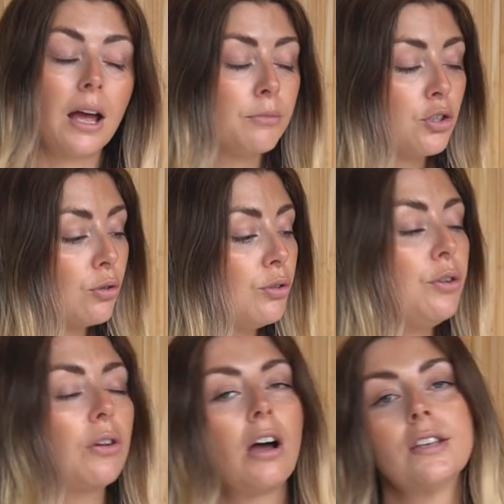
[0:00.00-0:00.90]
I'm sure
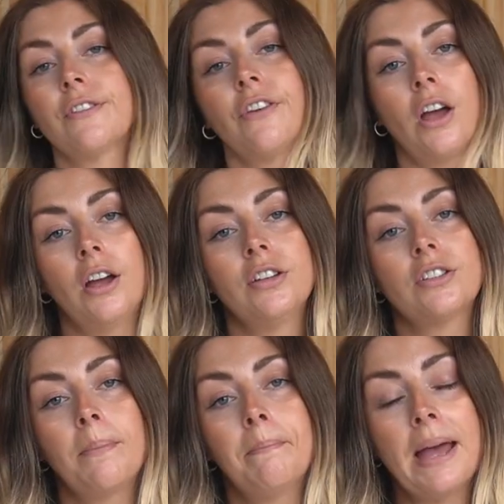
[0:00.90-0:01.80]
you guys have
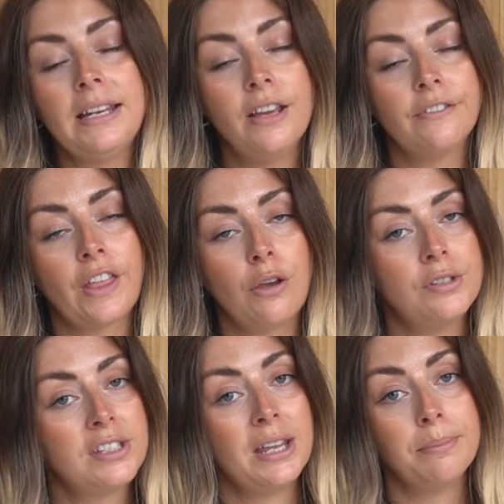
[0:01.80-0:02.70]
heard many of
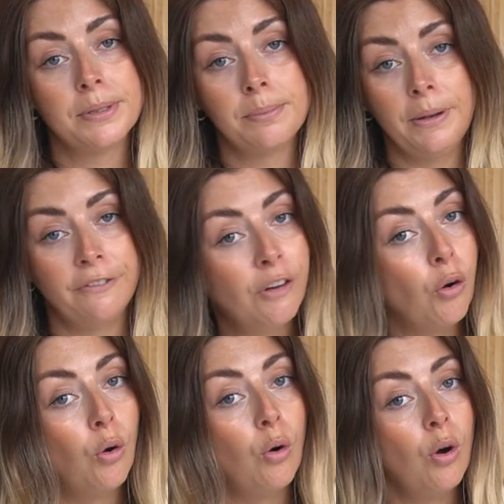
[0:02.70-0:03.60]
those tips
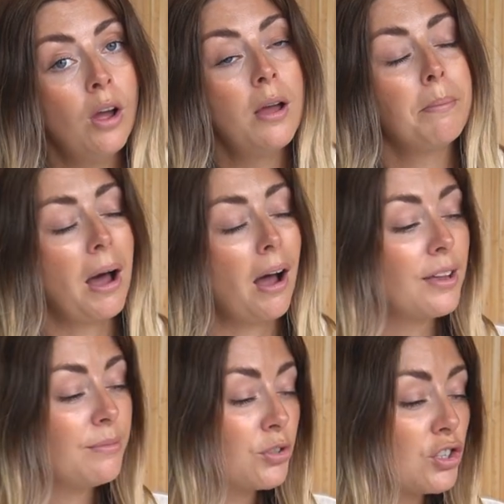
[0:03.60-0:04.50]
before, but I
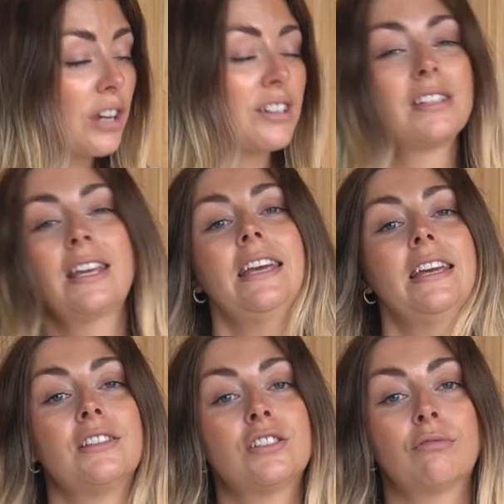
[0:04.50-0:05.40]
am just
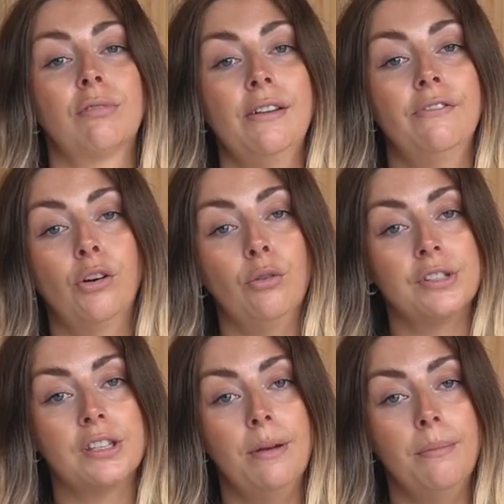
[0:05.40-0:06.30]
here to
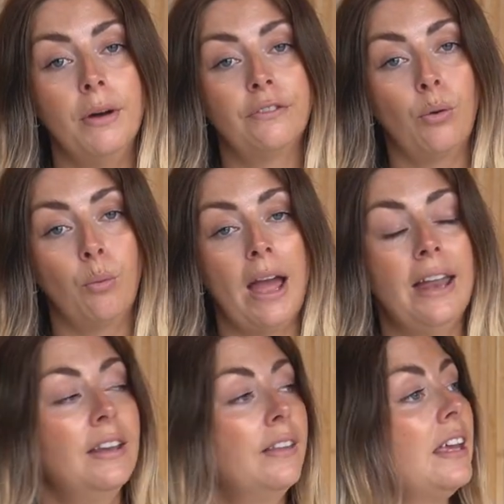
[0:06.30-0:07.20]
reinforce them for
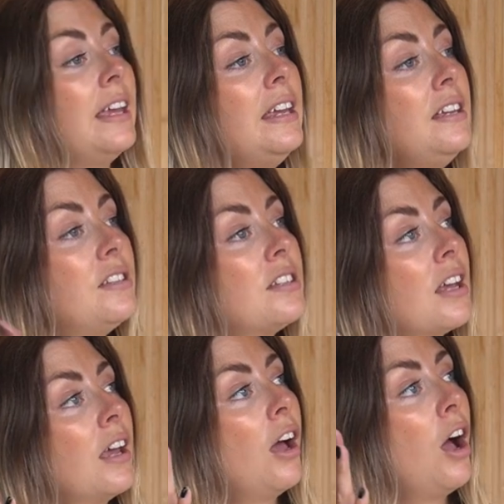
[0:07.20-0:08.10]
when the heat,
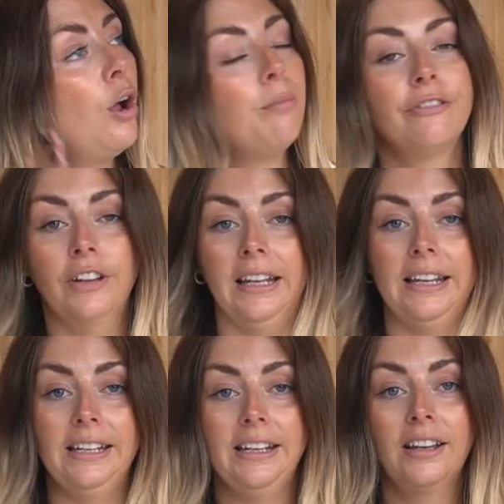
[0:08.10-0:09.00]

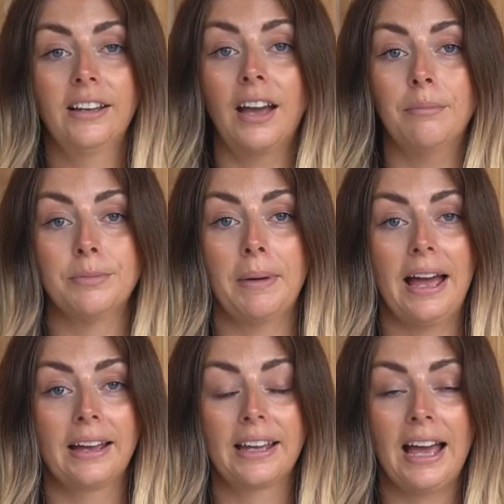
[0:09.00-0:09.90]
hopefully, comes
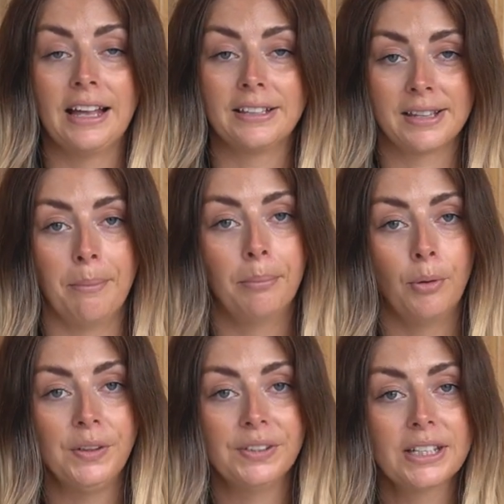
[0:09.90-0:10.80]
back at some
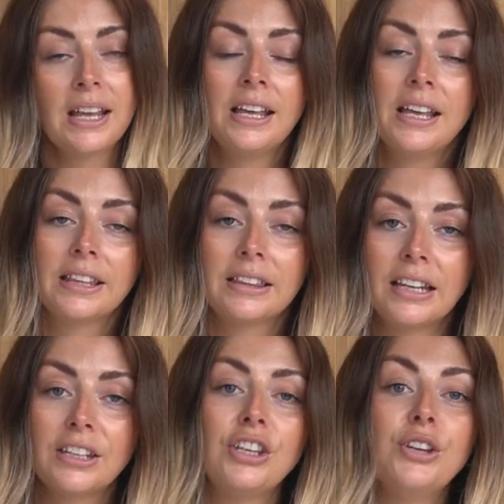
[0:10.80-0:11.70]
point.
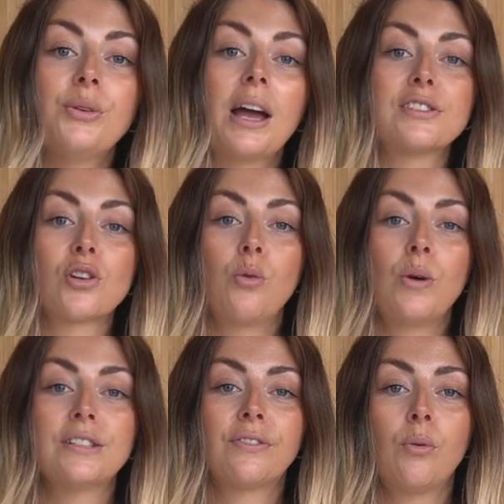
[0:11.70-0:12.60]
Thank you, as
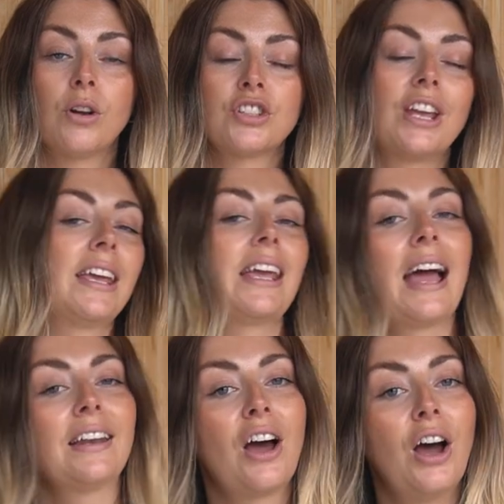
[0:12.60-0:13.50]
always, for watching,
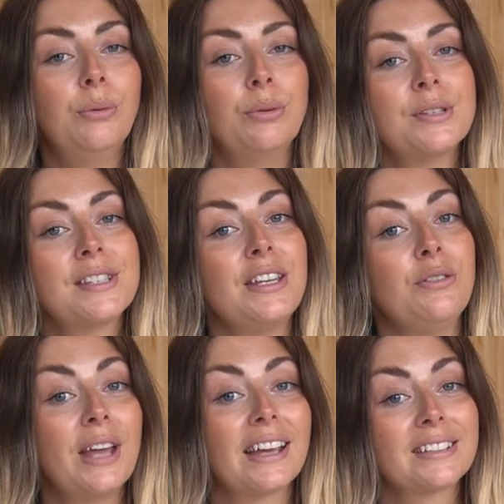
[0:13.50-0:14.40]
and I will see you
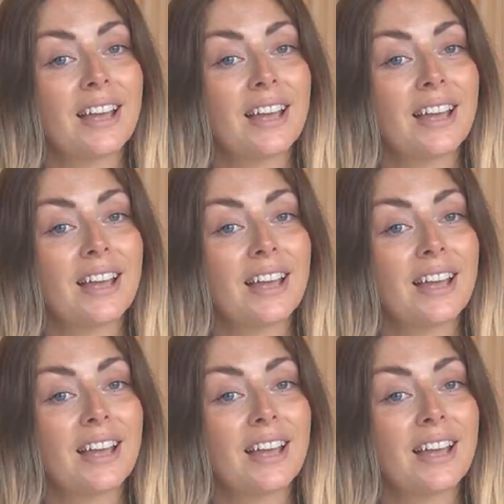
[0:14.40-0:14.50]
next